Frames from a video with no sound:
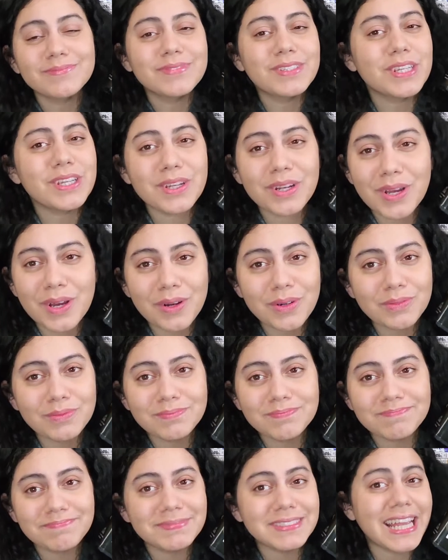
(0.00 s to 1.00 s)
you know,
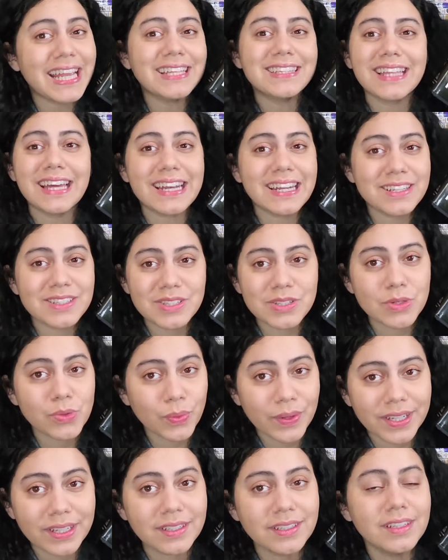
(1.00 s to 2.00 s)
take that as you
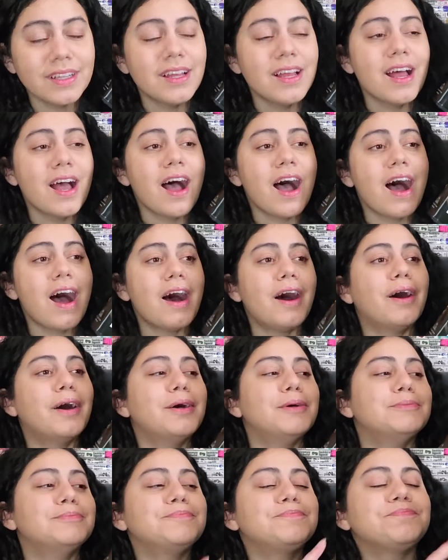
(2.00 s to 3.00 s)
will.
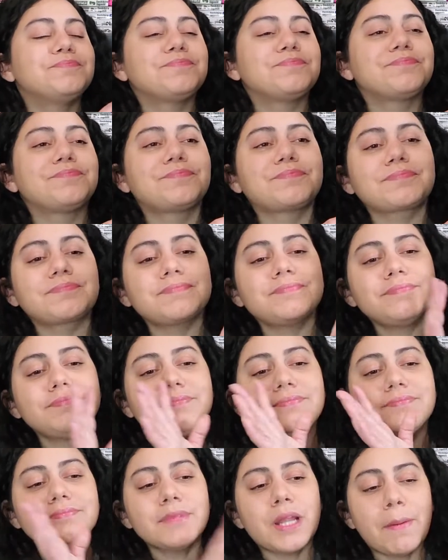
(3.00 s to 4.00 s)
Um,
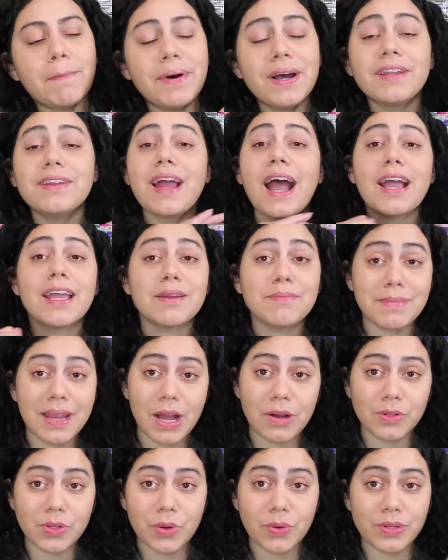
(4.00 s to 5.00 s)
but I am
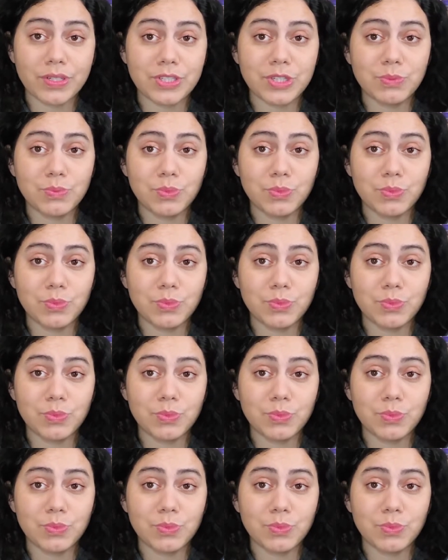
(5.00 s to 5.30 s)
now going to